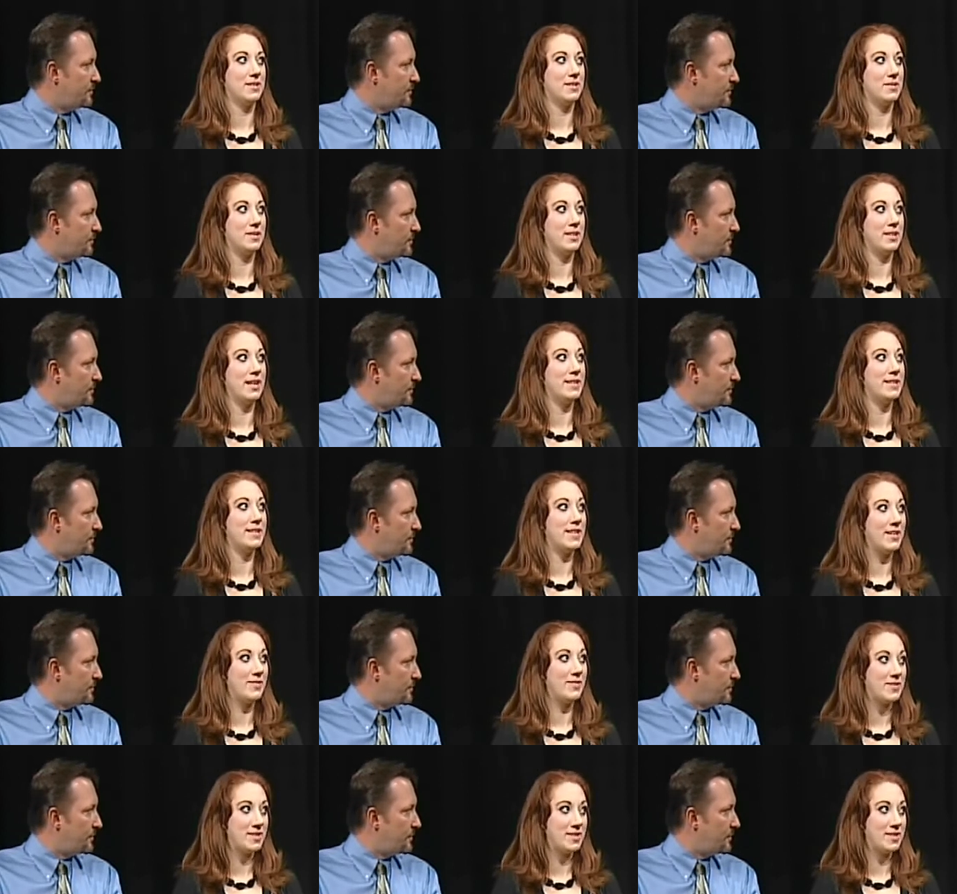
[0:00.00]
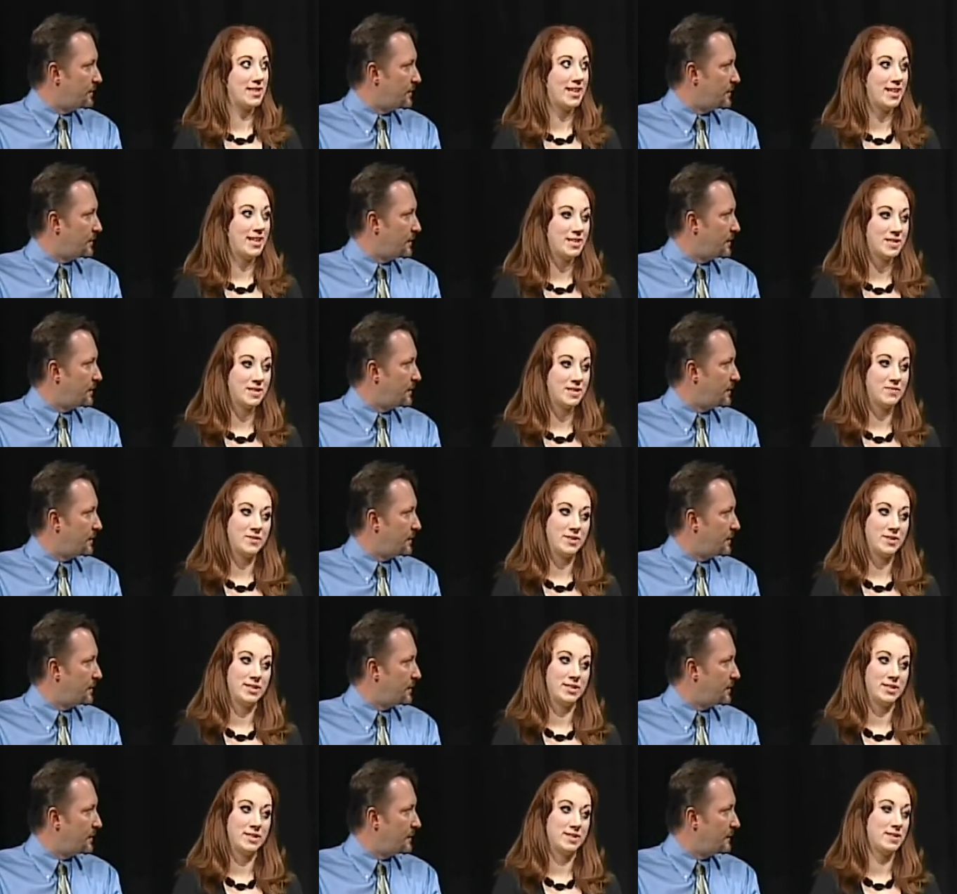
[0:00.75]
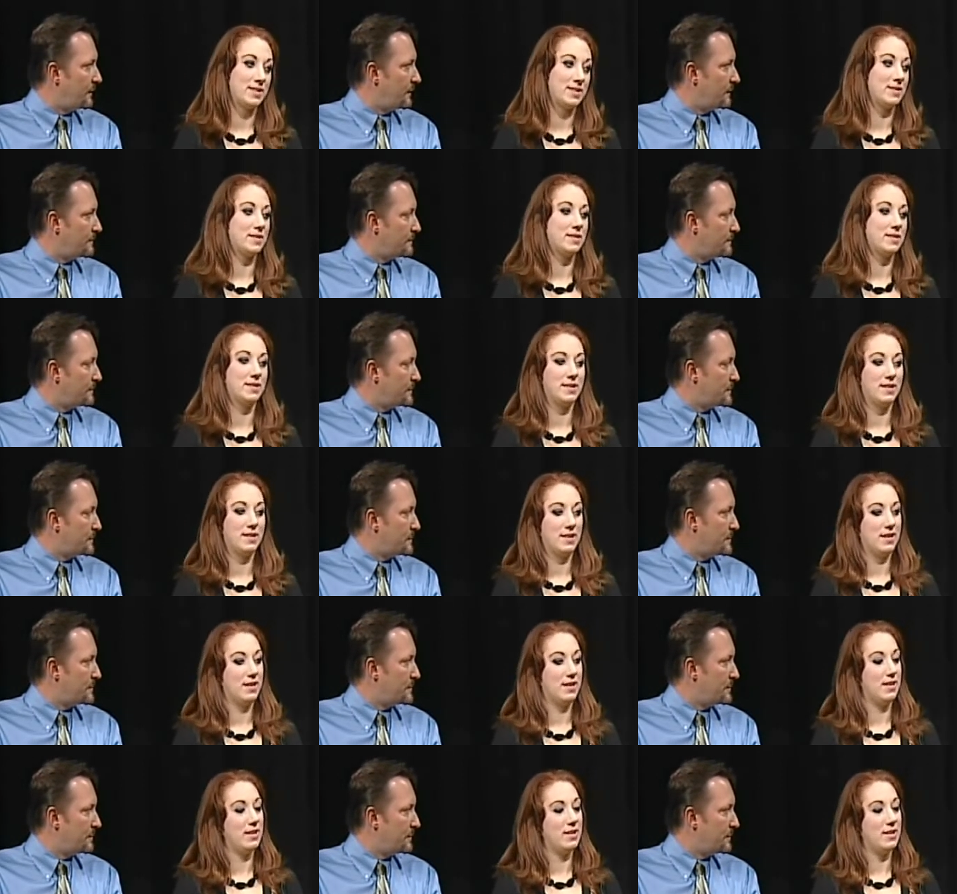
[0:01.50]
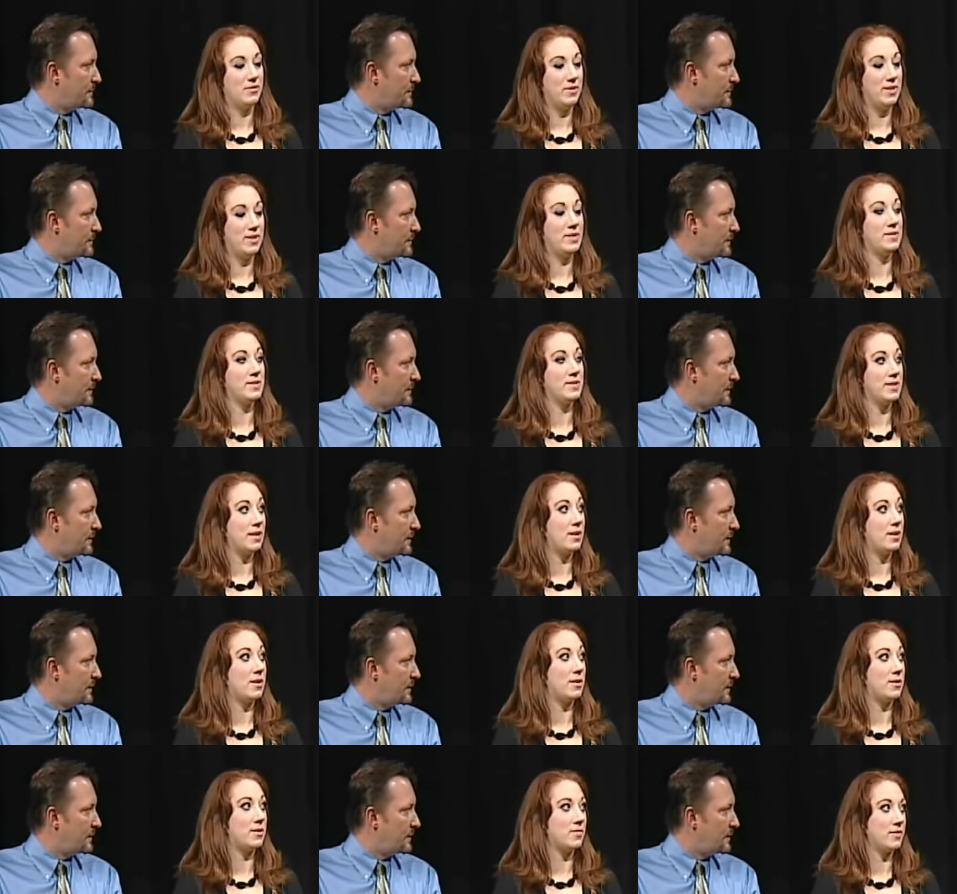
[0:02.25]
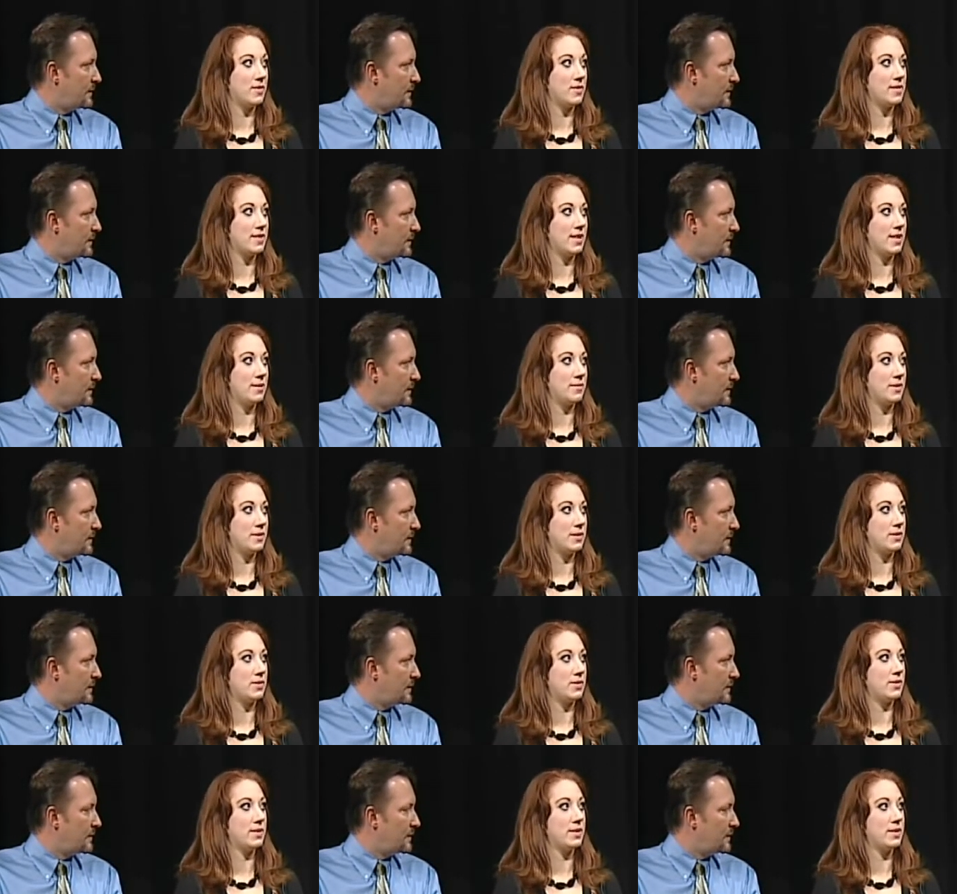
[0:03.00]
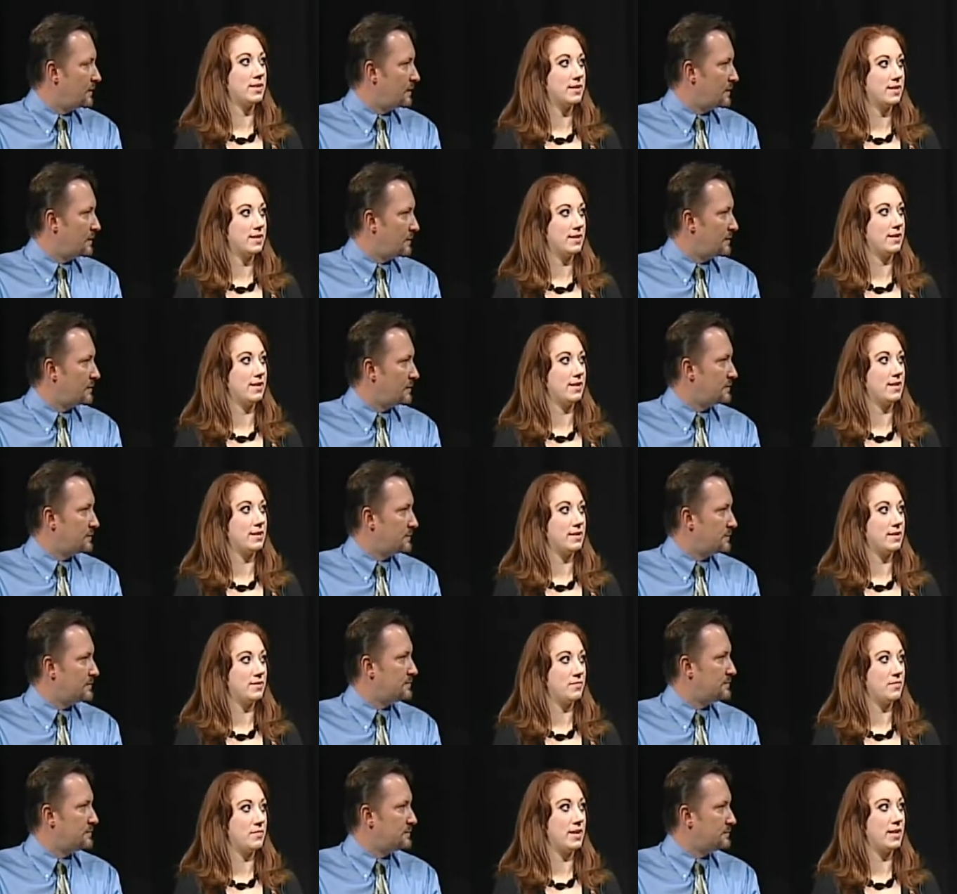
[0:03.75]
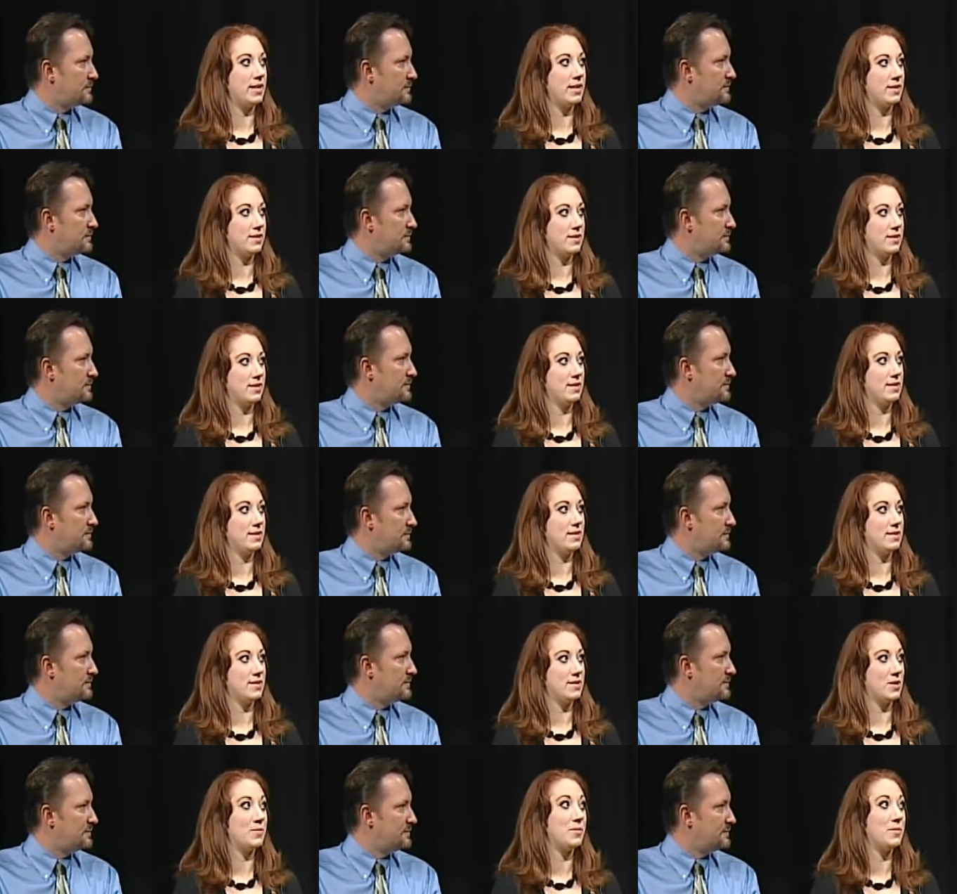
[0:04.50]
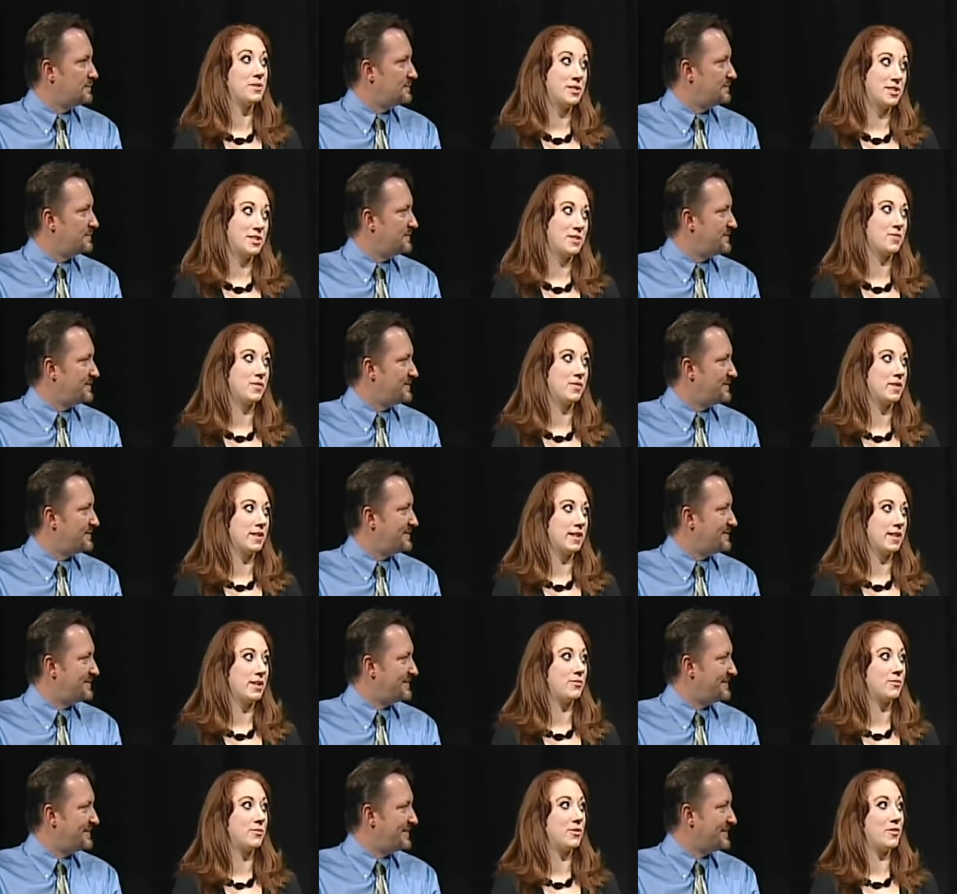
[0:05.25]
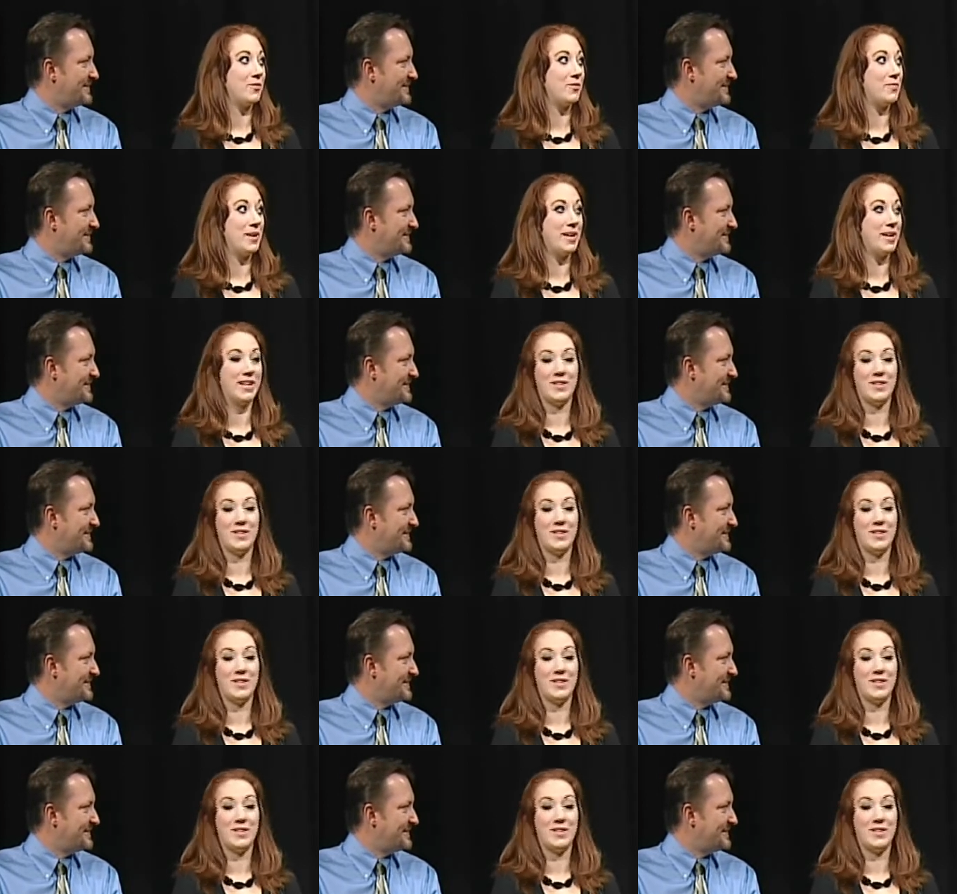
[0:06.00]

Speaker 1: in that devastation, we just we used it all for cyber gold and made it so much different than it would have been if,